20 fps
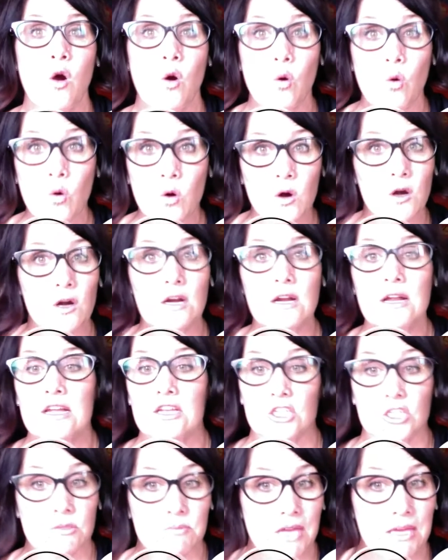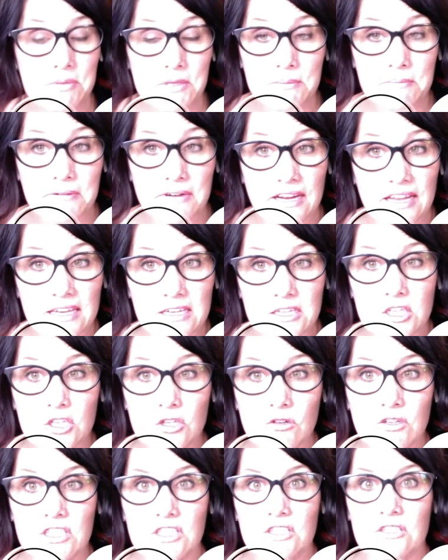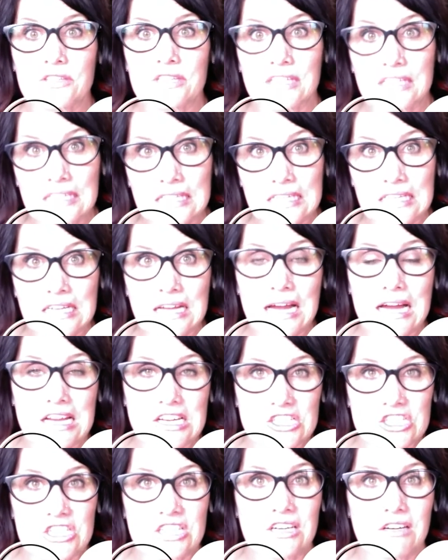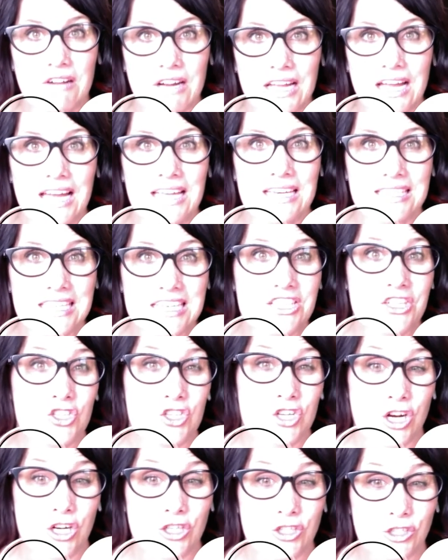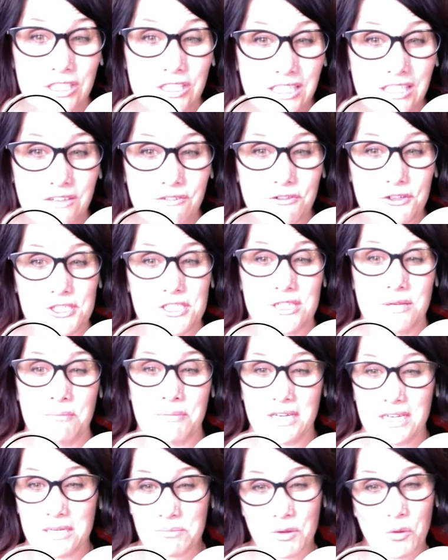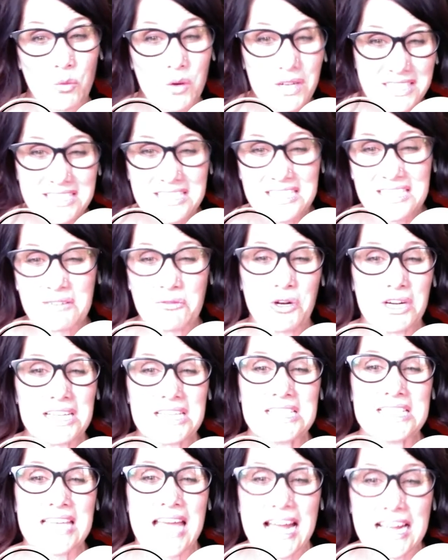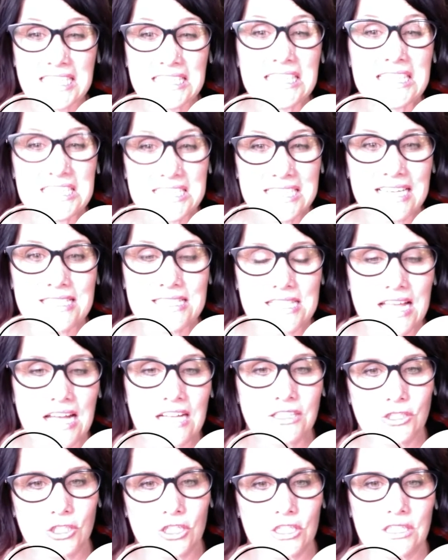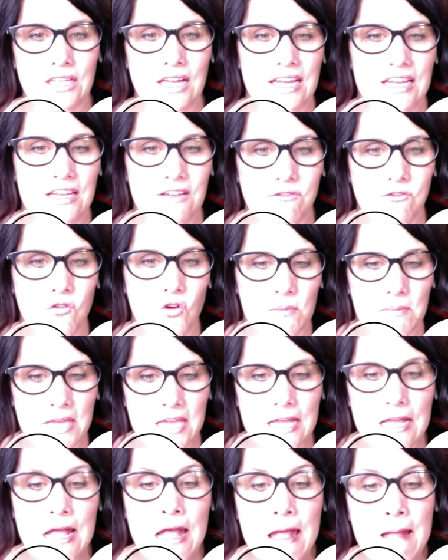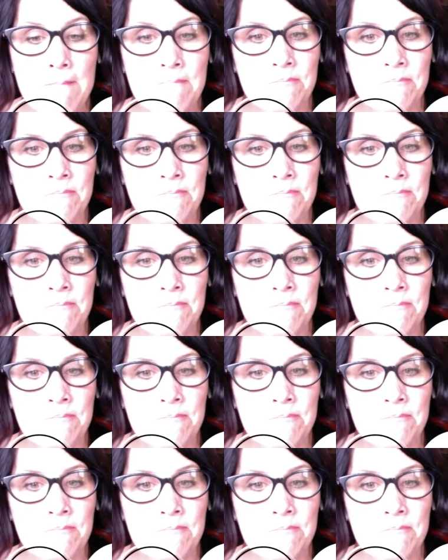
or you may be brand new and you're thinking, gosh, I need to start looking for somebody, but what exactly does that look like for me?